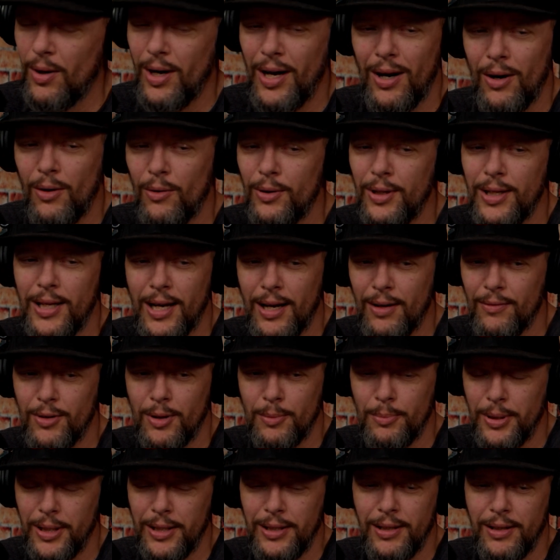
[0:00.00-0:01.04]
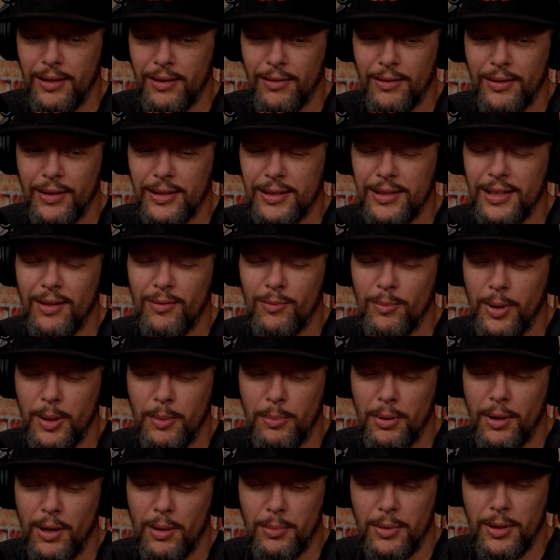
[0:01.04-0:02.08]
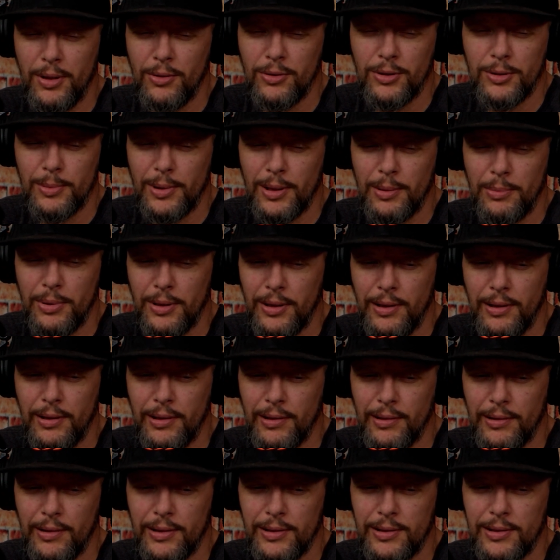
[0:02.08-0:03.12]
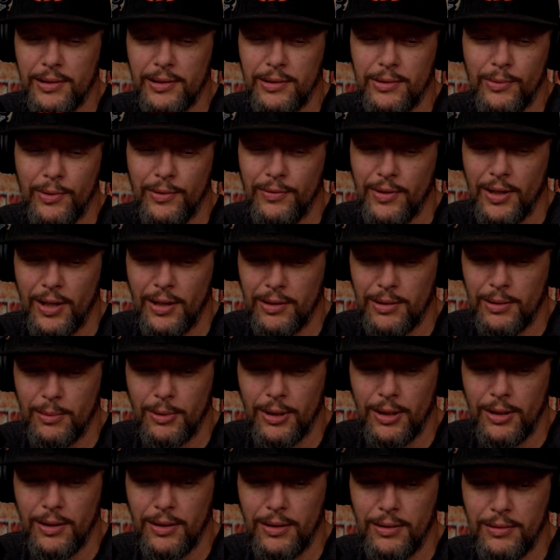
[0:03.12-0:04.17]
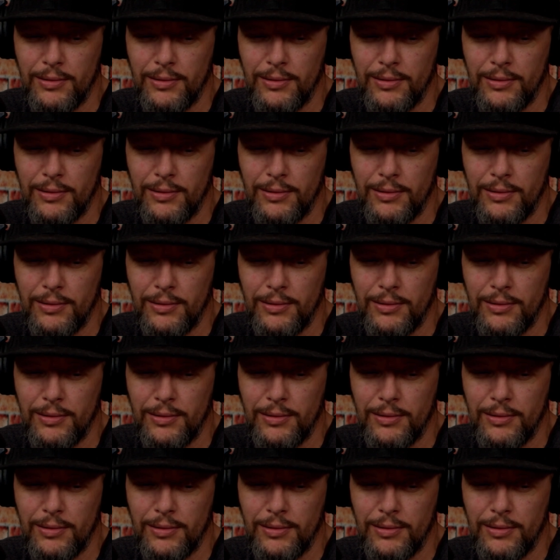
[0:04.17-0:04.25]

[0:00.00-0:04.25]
Well, I already have an opinion on this. Everybody probably knows my opinion on this because we've talked about it.